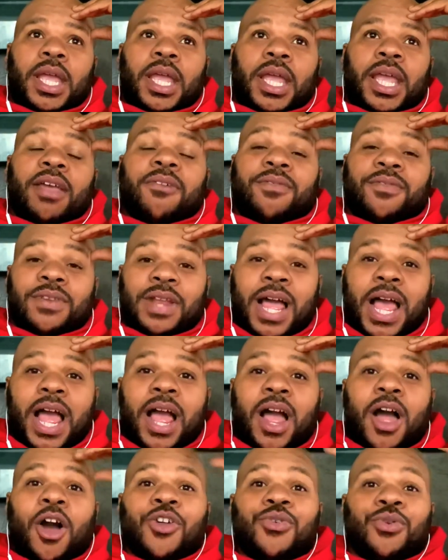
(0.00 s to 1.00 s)
If
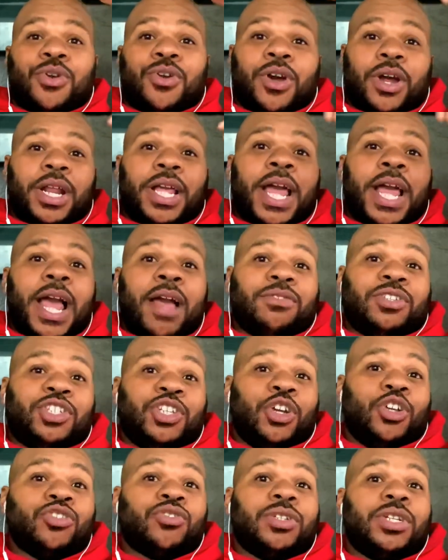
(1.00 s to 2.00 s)
not, are you going to have
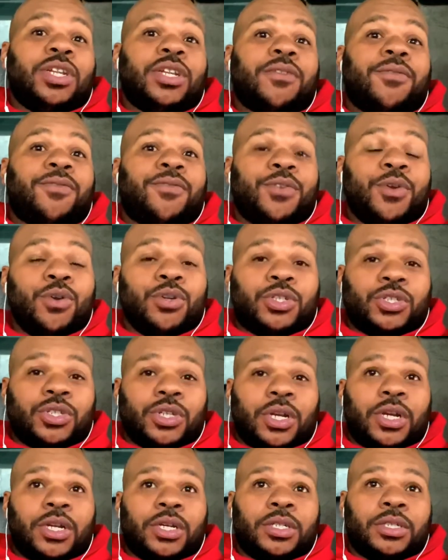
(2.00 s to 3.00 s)
children in the
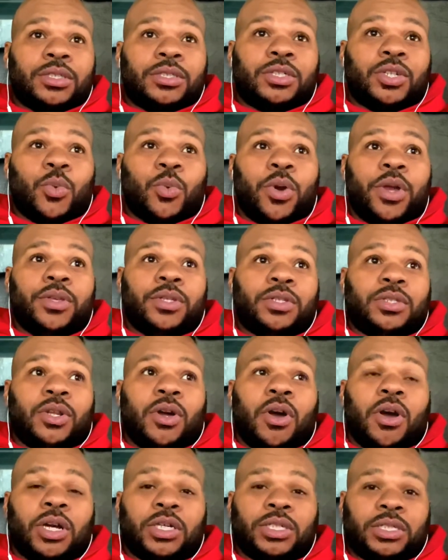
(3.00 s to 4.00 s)
future to where this
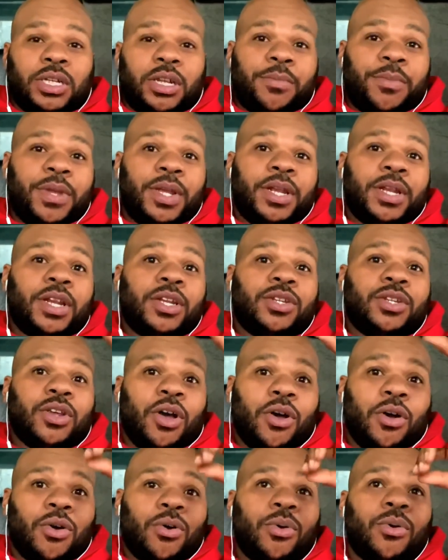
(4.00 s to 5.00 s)
dog is going to be an
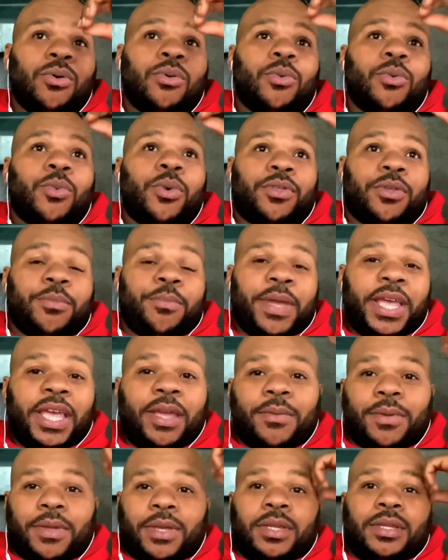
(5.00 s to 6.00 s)
adult with a
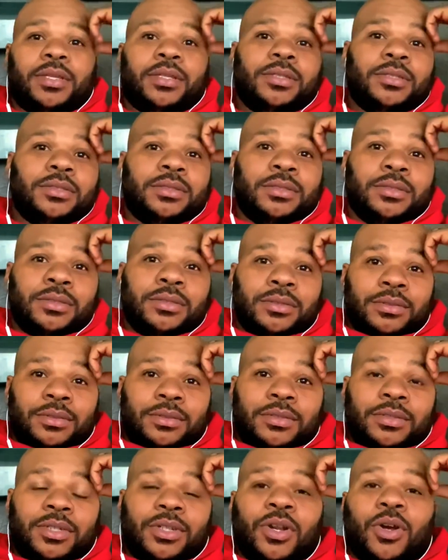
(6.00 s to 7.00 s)
baby?
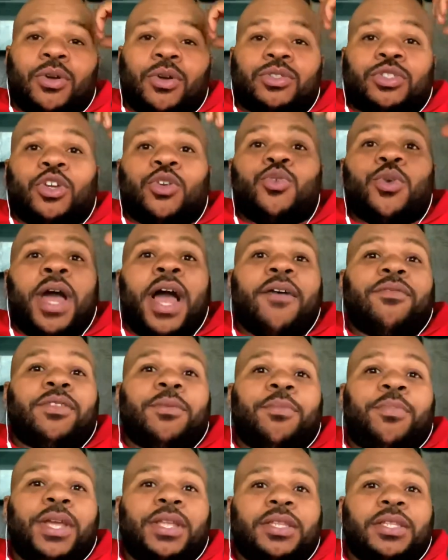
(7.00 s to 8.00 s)
You know, so you have
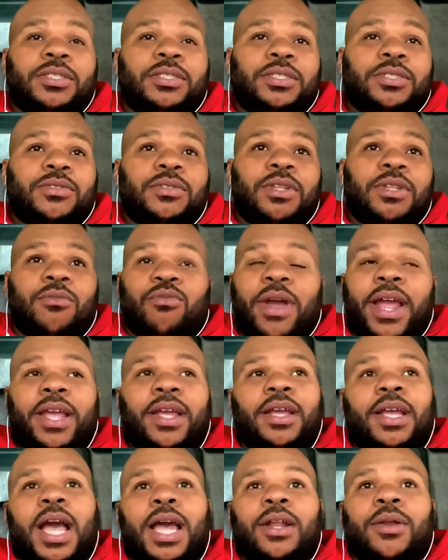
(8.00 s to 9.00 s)
to pick the
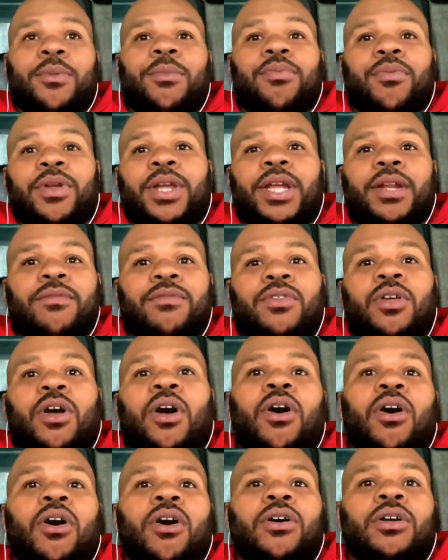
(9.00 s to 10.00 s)
right kind of breed of
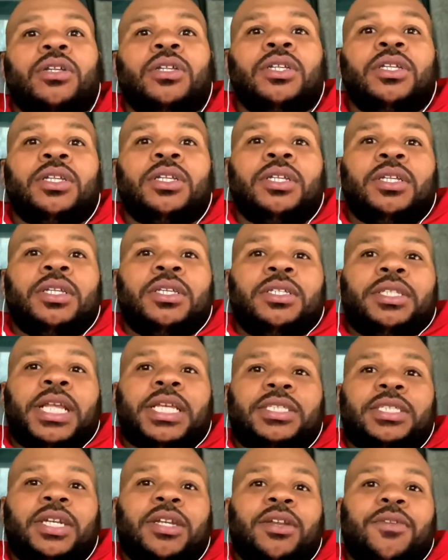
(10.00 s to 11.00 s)
dog
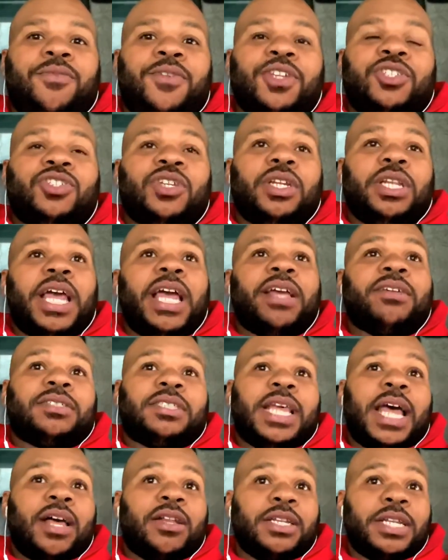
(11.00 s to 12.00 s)
that's going to fit your
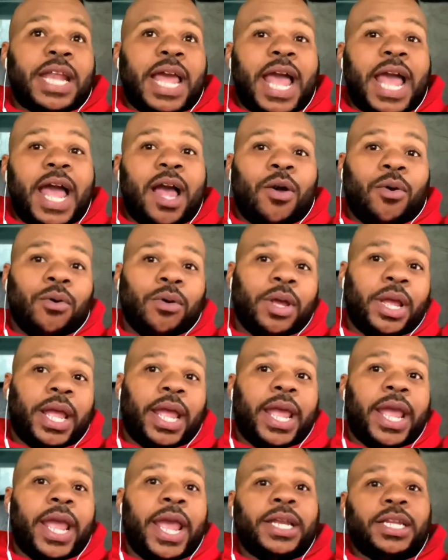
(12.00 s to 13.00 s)
lifestyle now
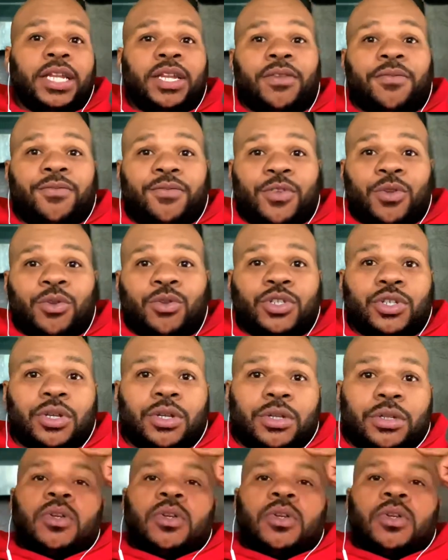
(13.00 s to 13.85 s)
and in the future.